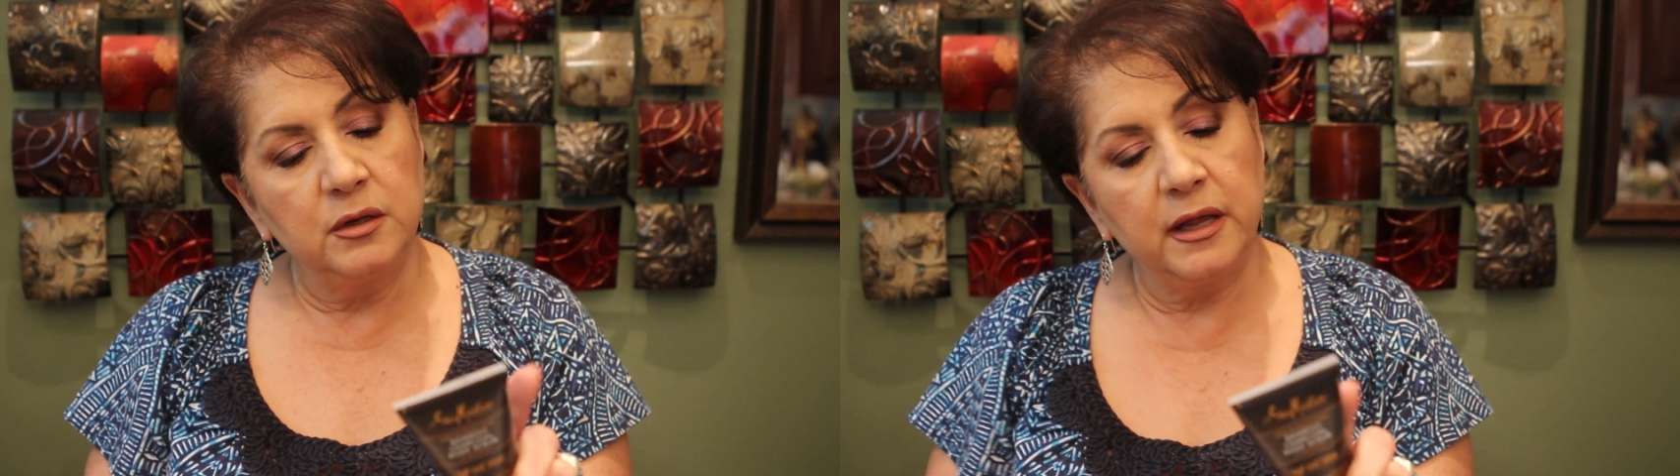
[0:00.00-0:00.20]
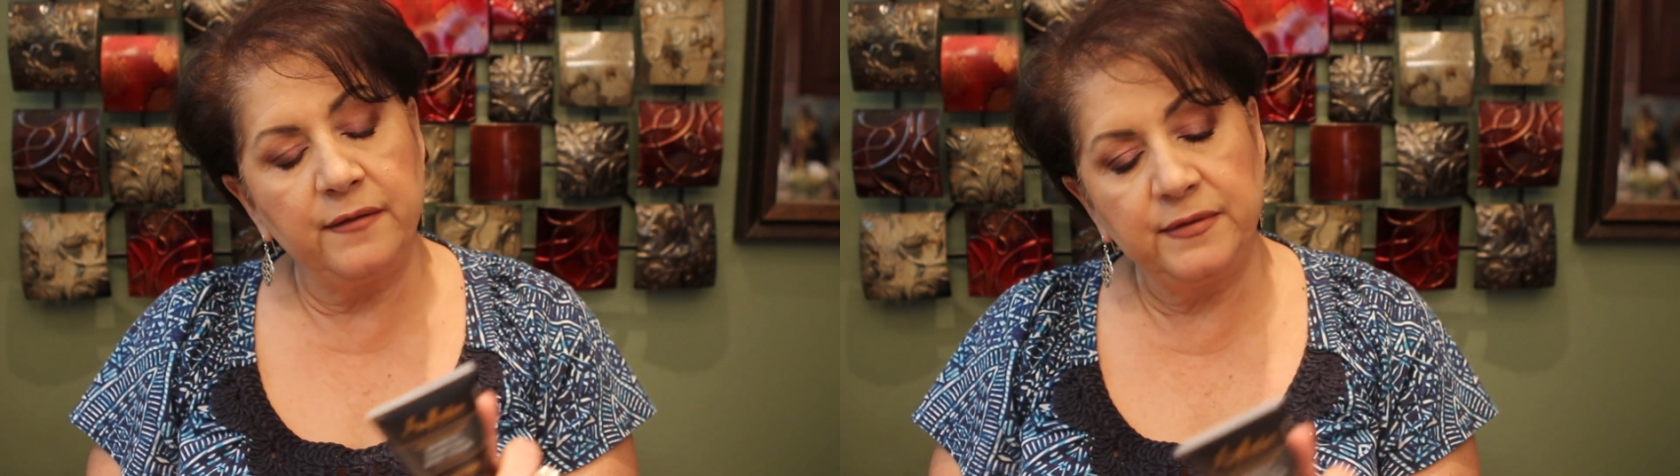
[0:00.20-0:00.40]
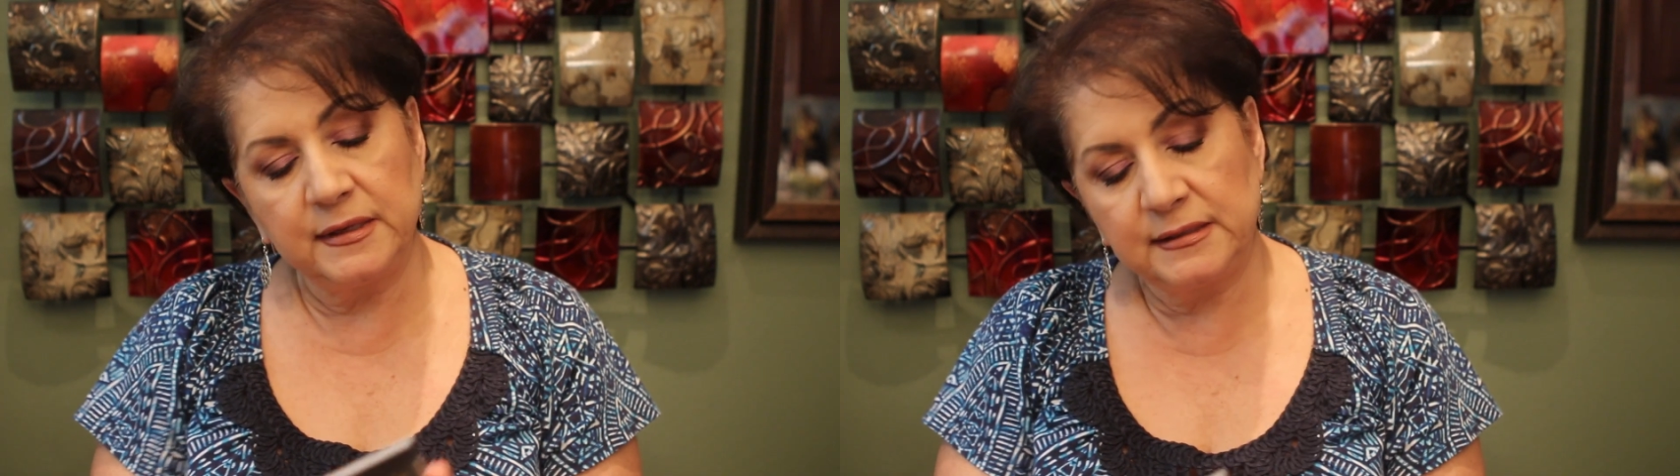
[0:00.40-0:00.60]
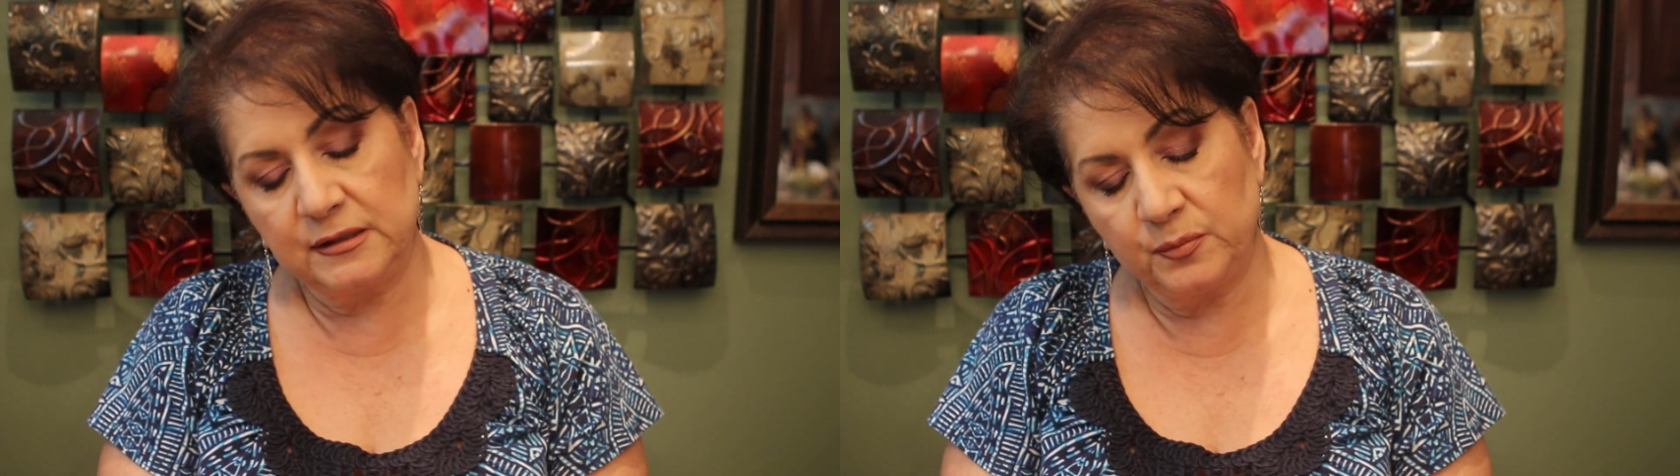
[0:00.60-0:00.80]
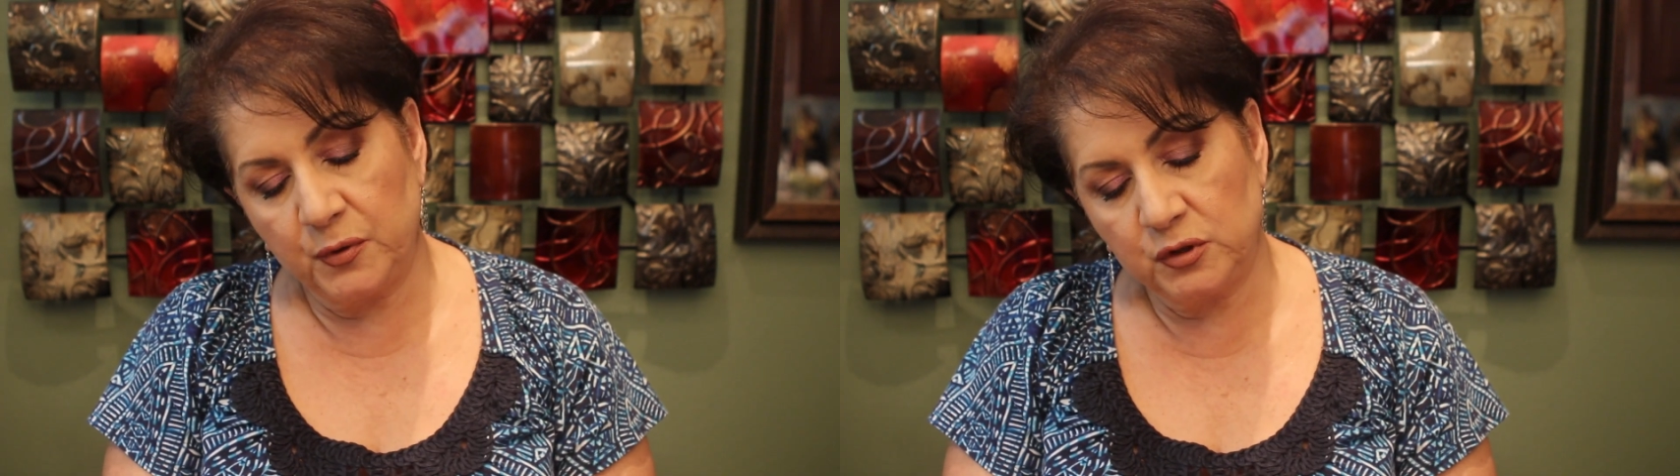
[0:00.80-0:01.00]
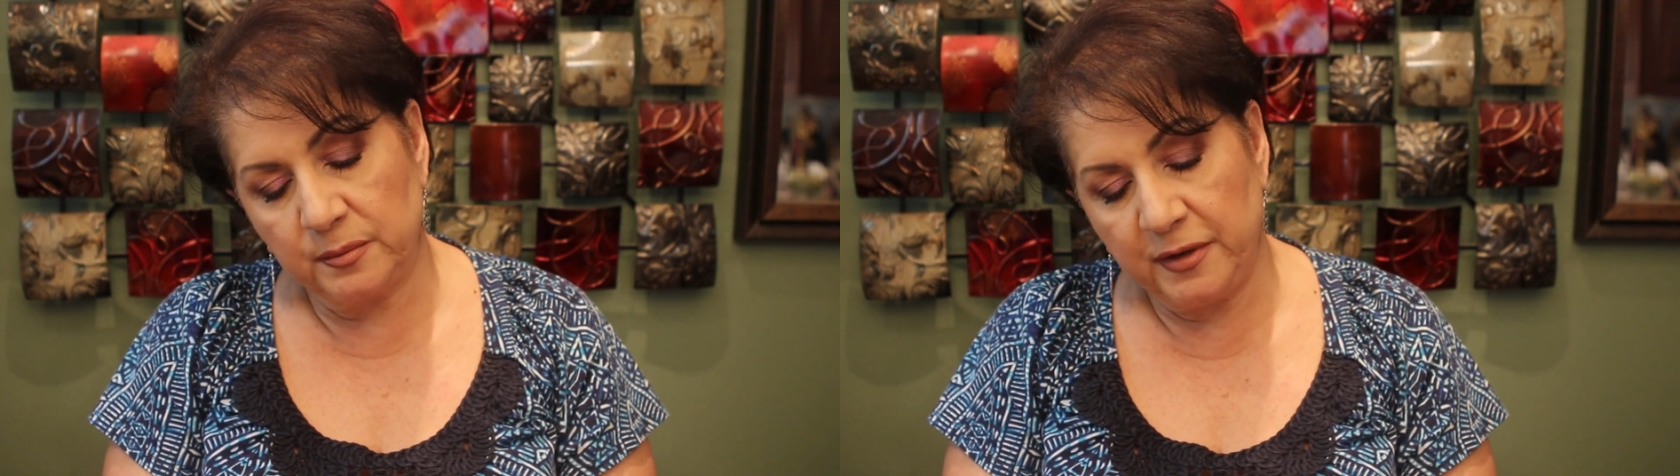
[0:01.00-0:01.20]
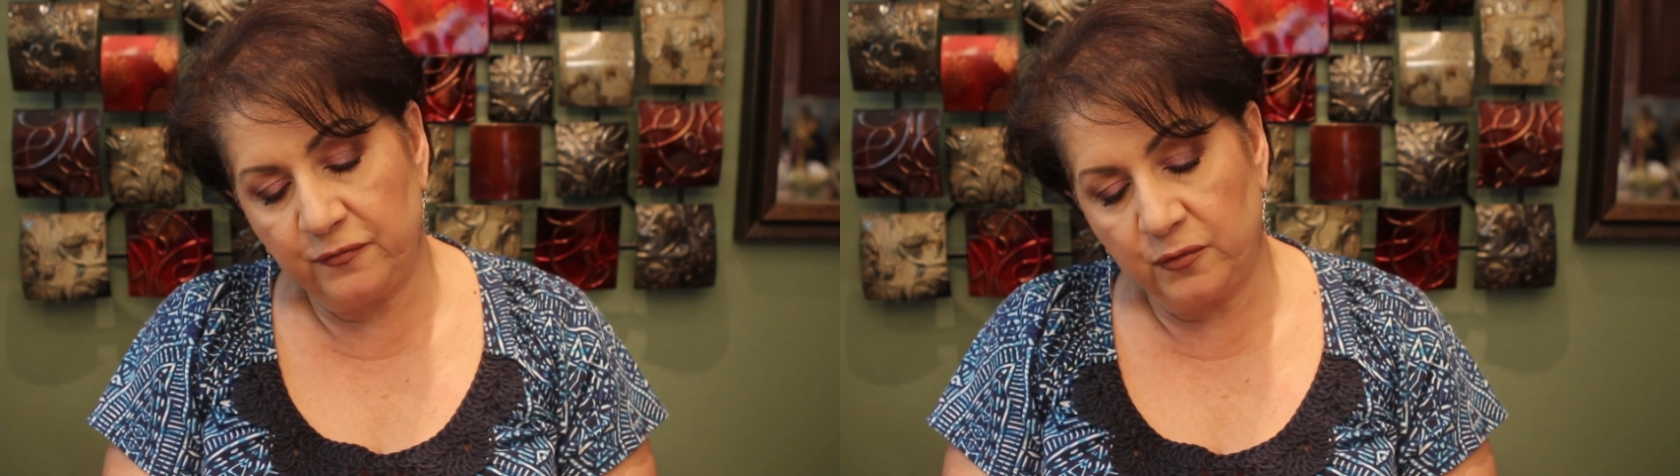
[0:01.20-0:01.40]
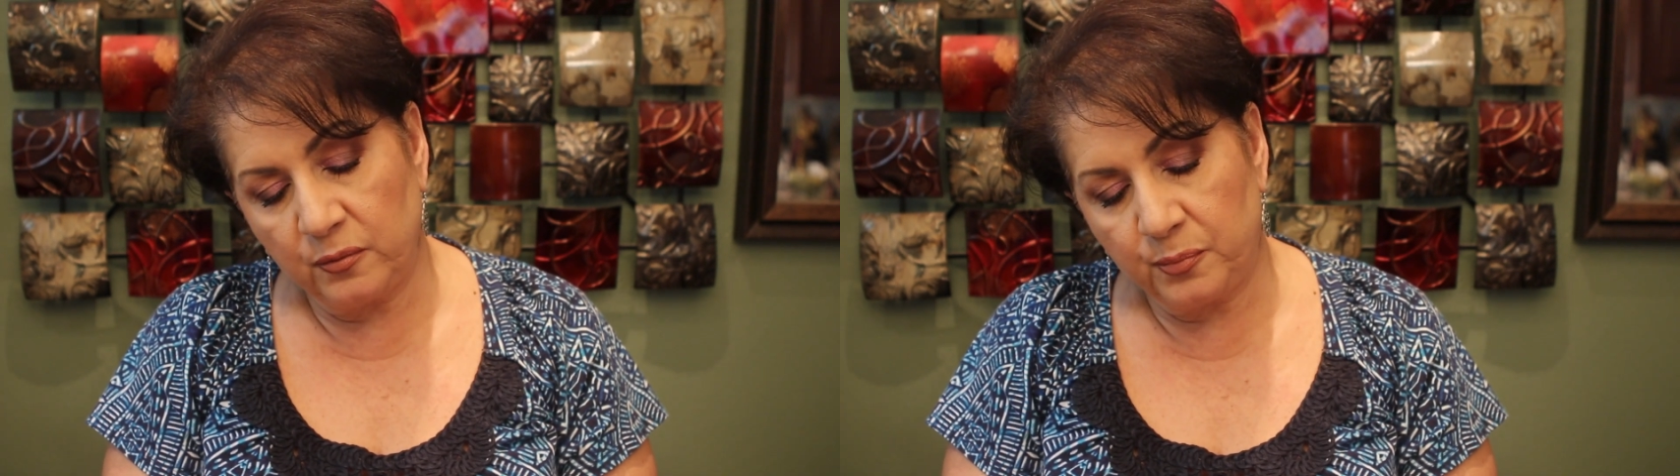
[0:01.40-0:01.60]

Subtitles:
And this is supposed to be for